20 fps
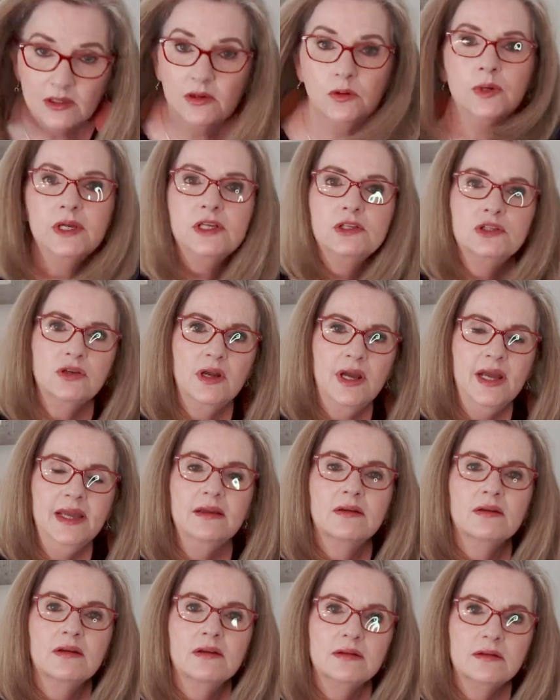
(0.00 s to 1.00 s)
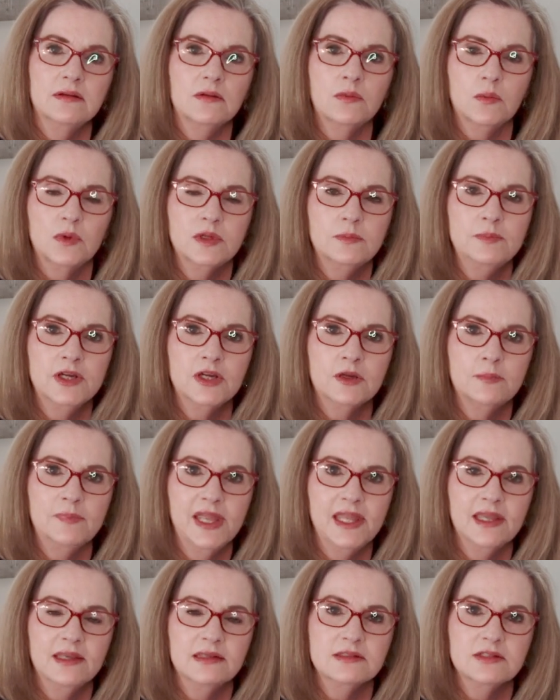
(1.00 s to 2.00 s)
quick try on. 1 pair of
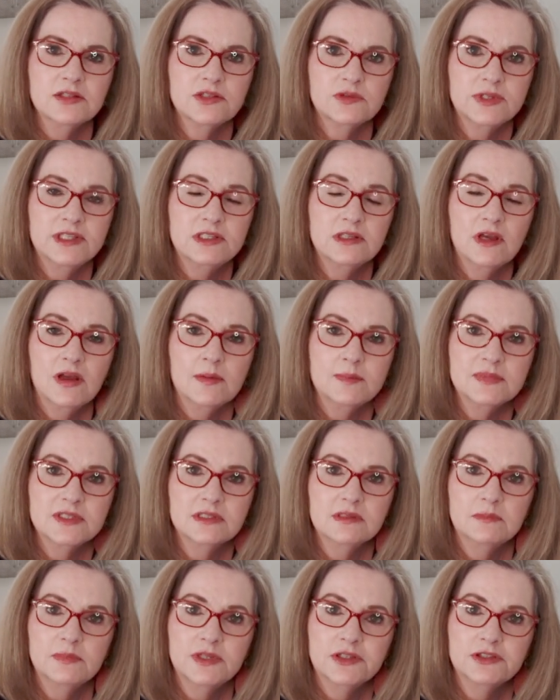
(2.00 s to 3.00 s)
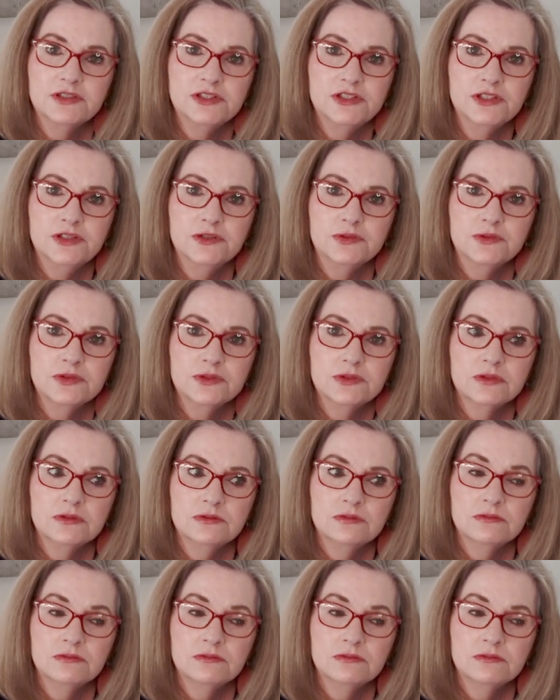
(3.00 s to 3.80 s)
pants, 3 tops, and a pair of shoes.